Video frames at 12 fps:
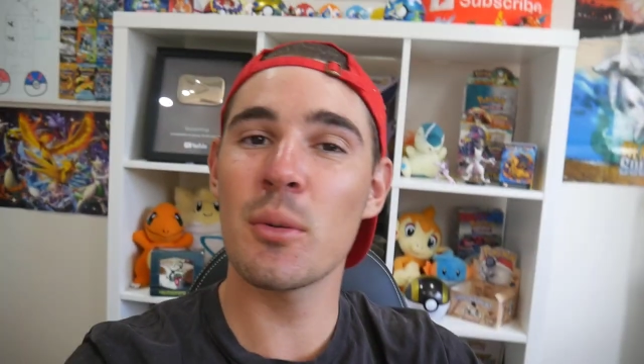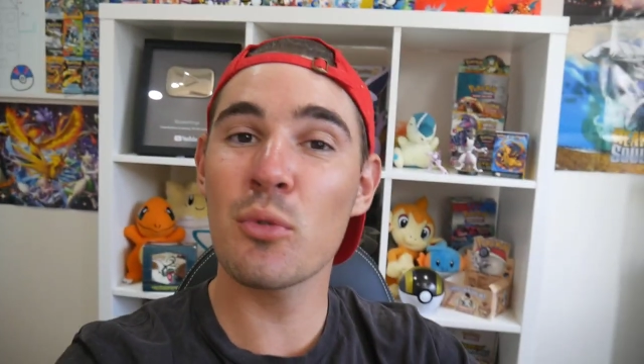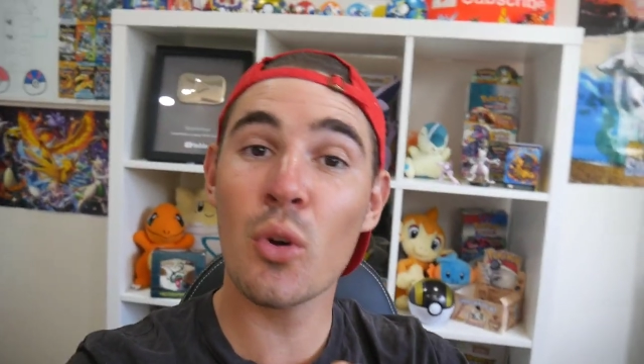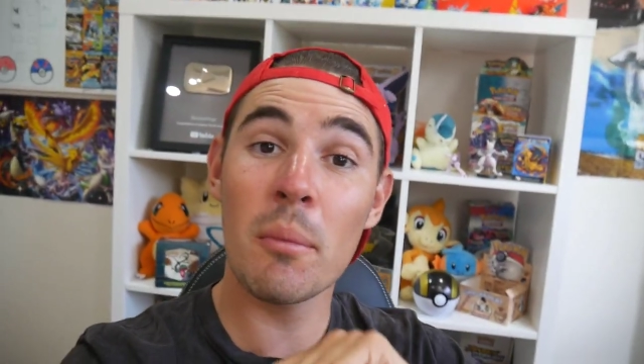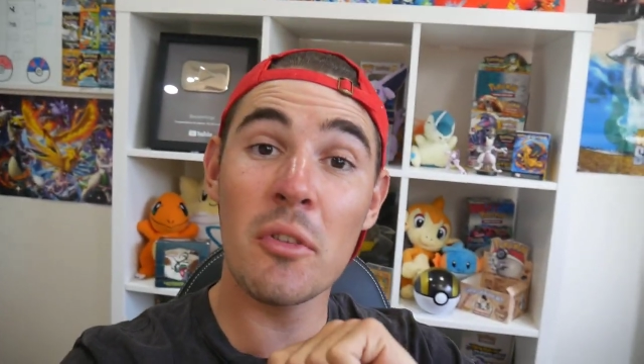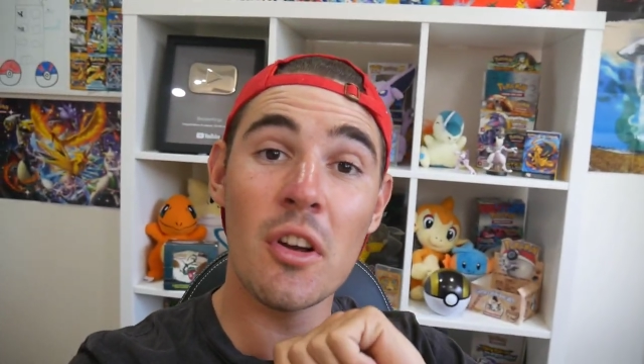
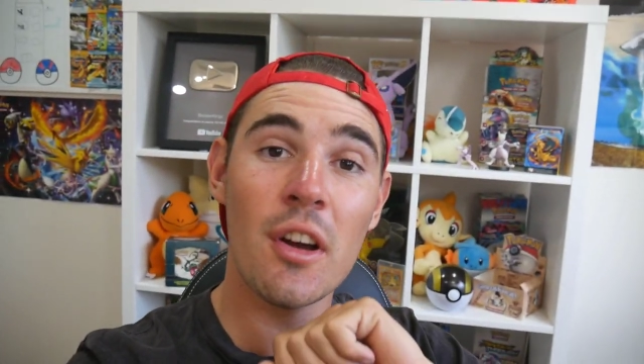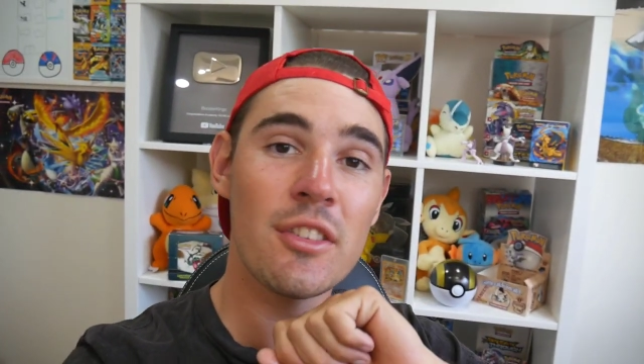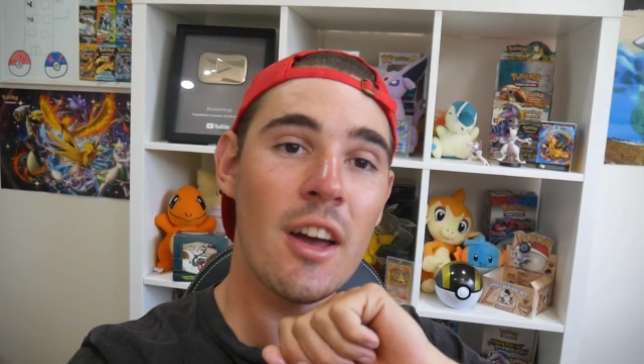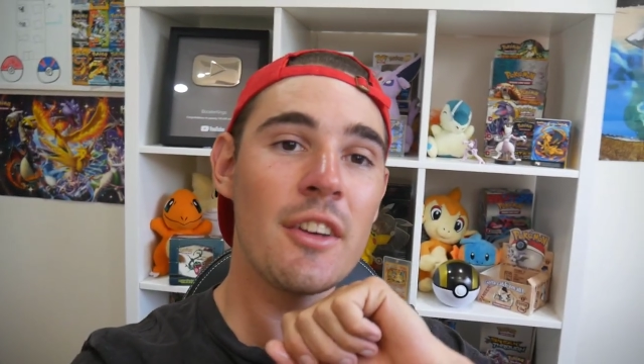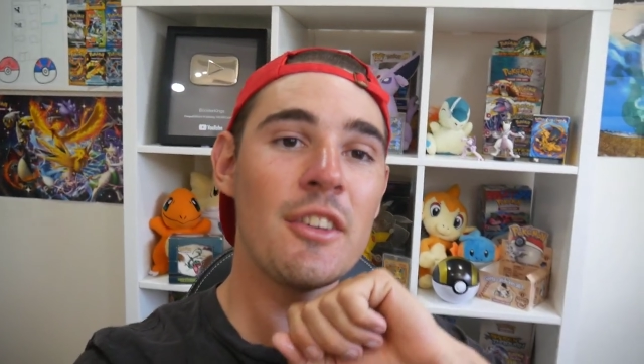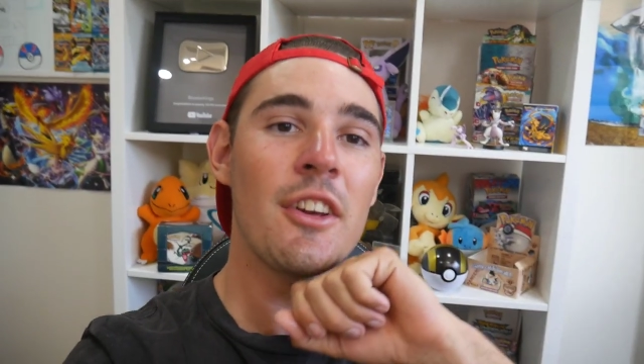subscribe if you guys
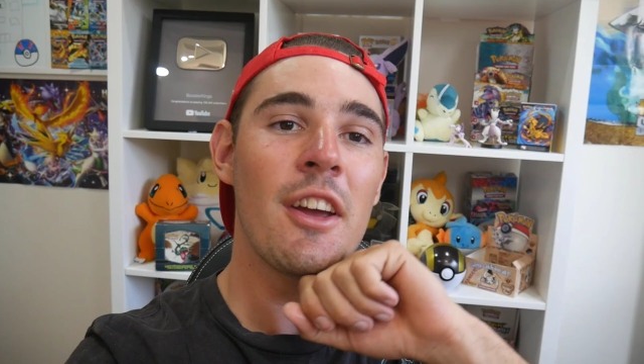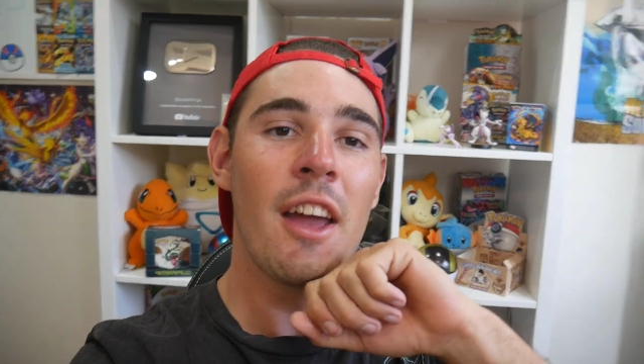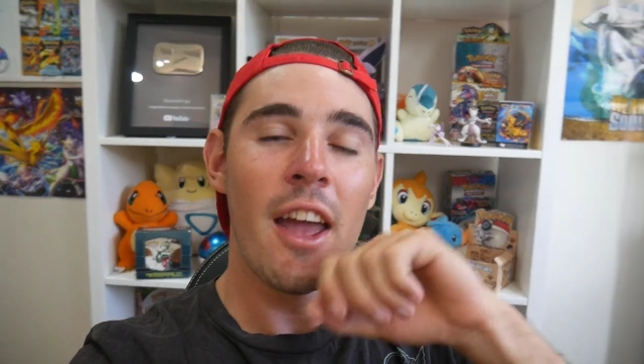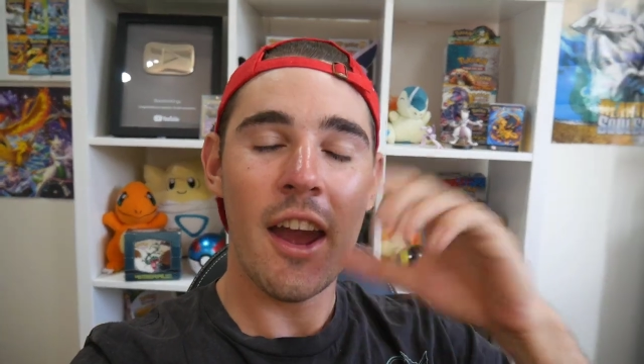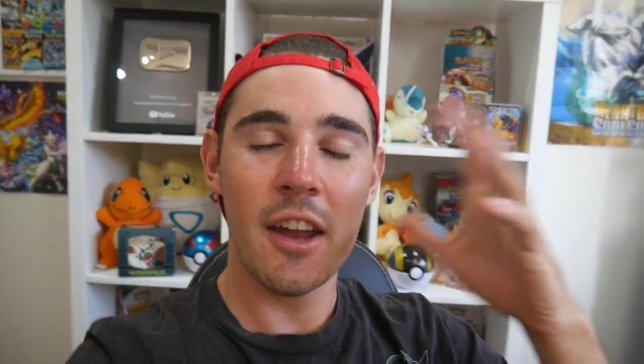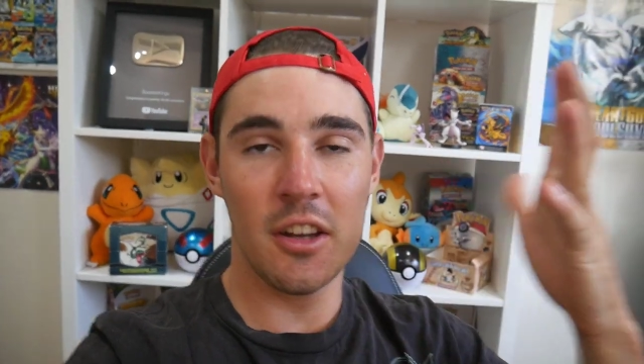are not new,
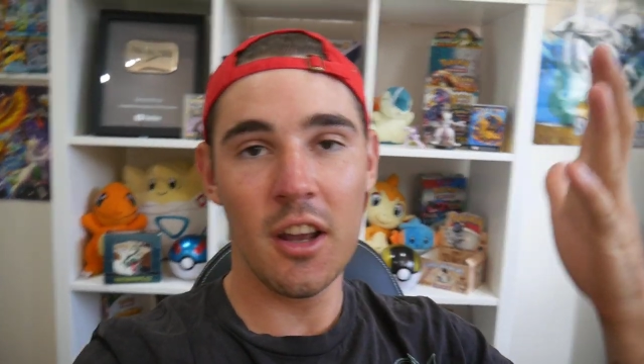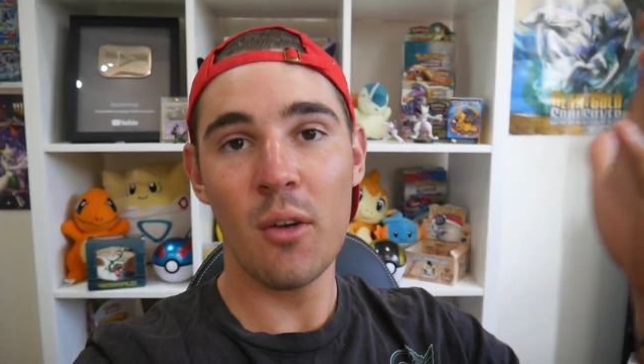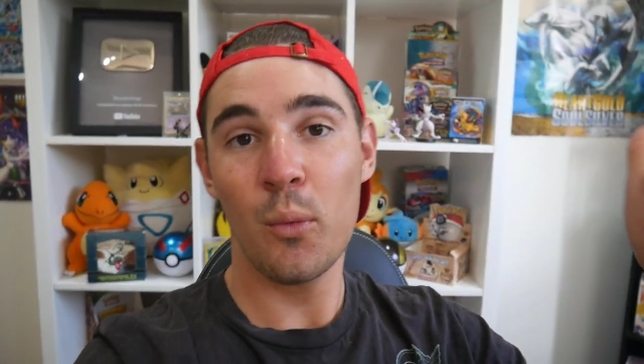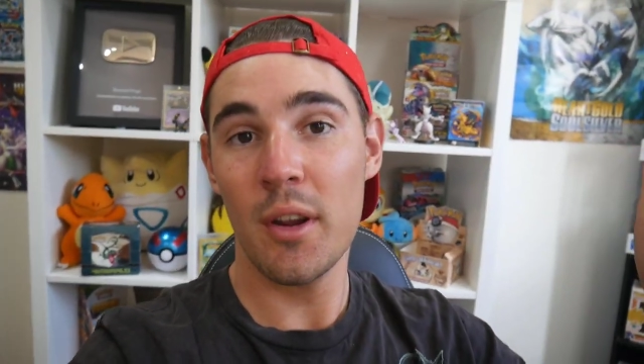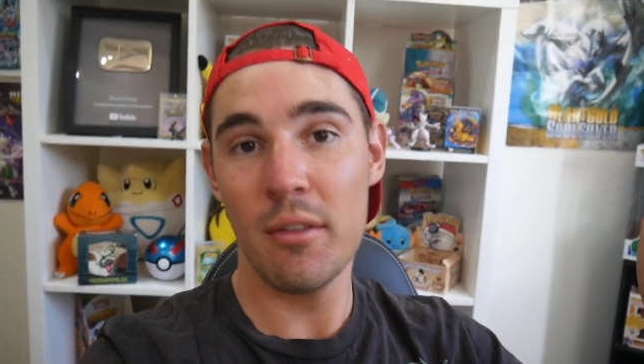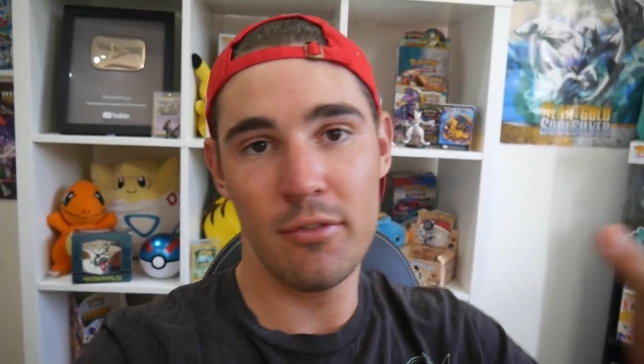and yeah,
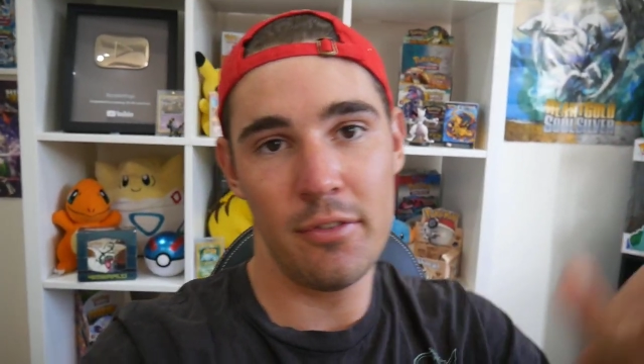we've